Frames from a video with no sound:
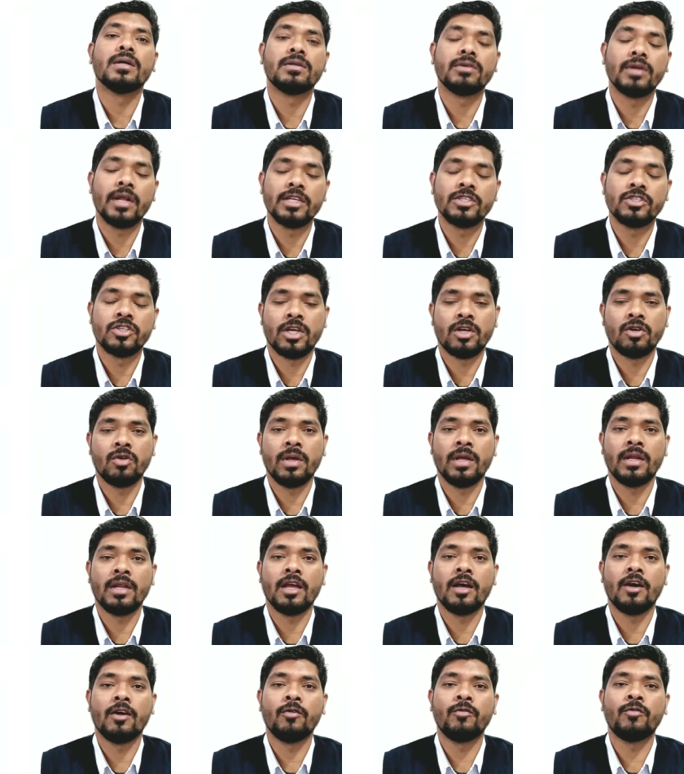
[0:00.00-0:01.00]
rain shadow
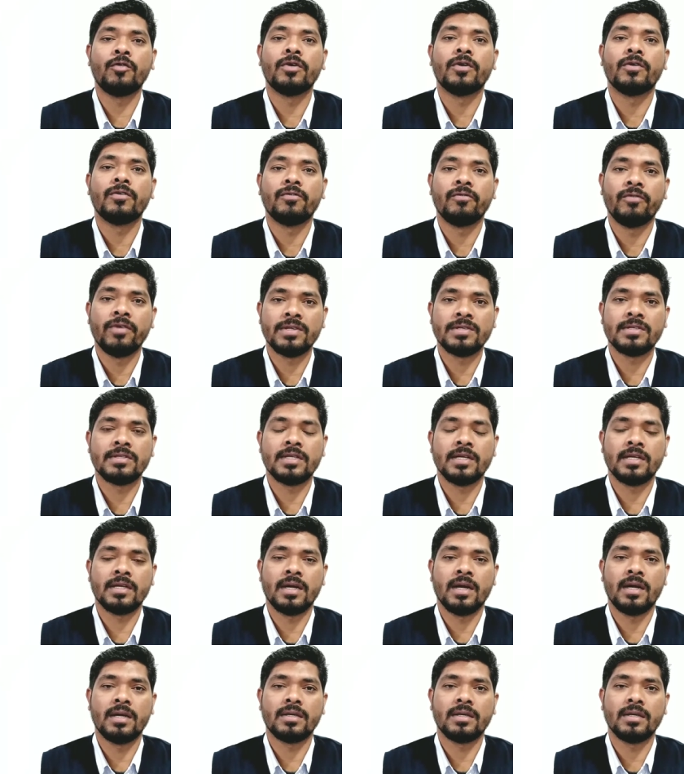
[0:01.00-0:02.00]
area of
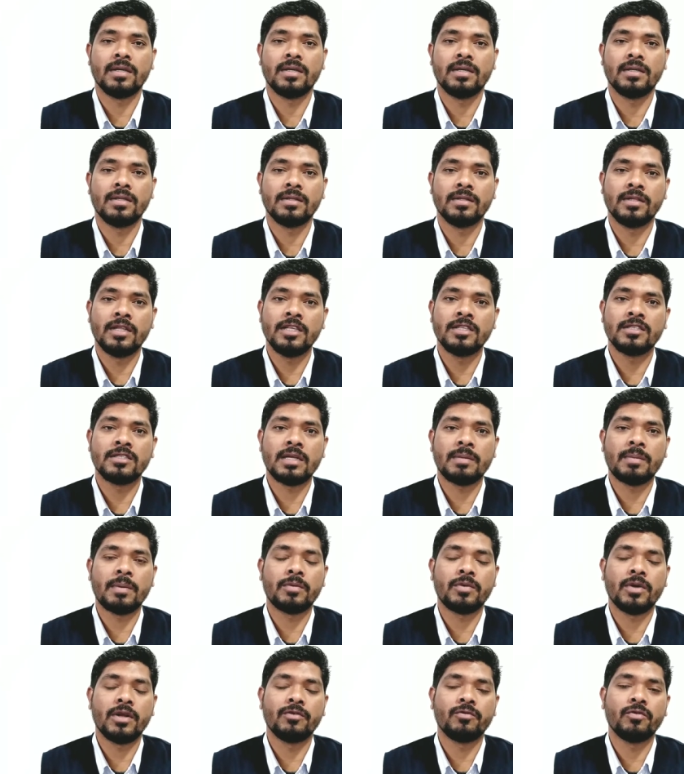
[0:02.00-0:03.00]
western Ghat. This type
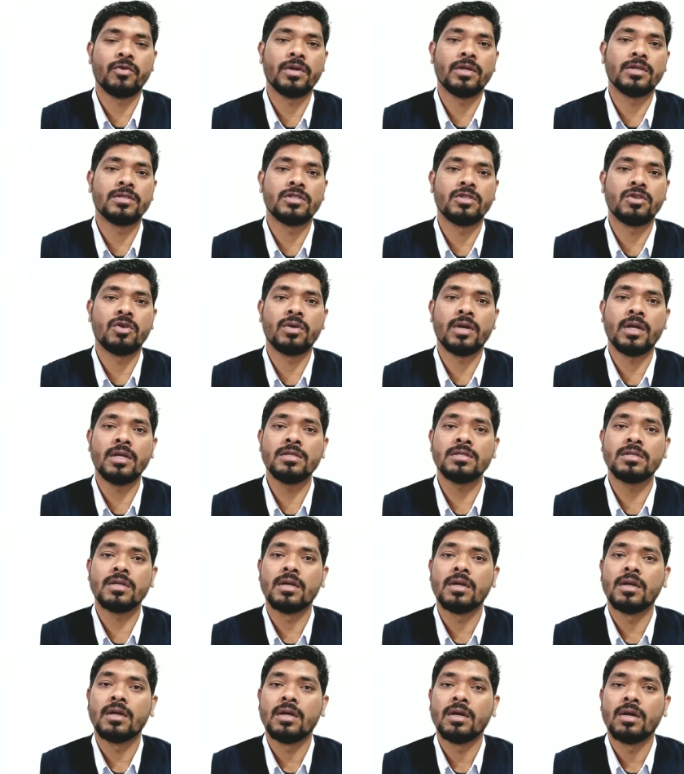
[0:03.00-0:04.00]
of rainfall is known
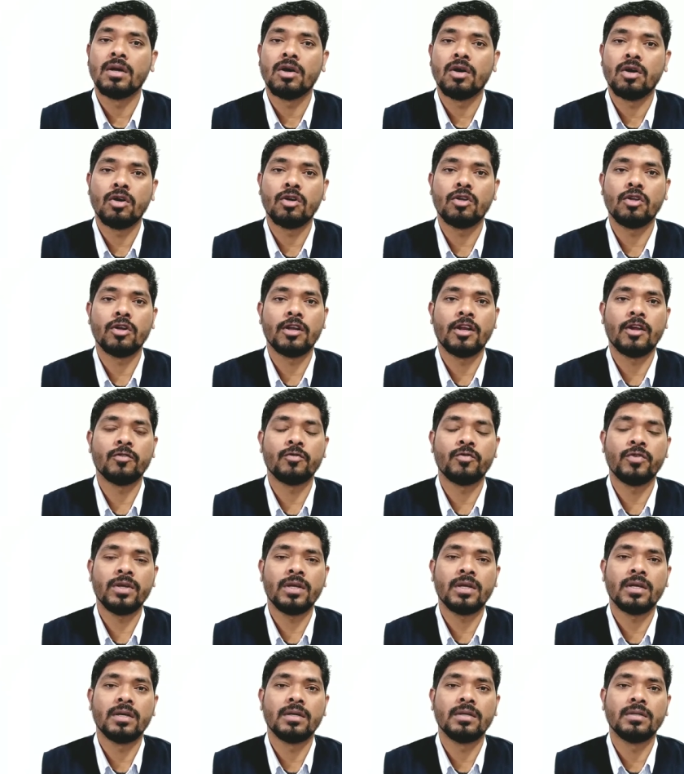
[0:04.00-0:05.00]
as
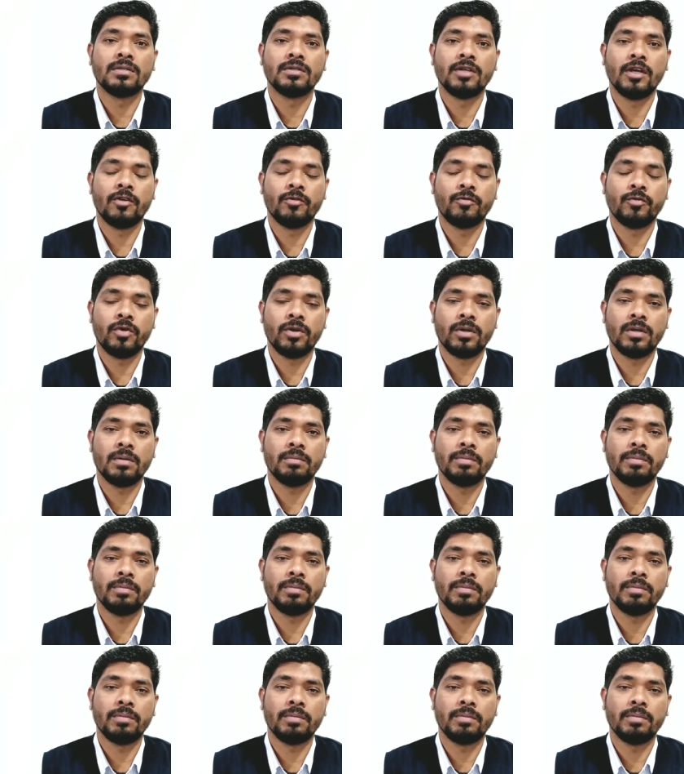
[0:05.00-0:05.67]
orographic rainfall.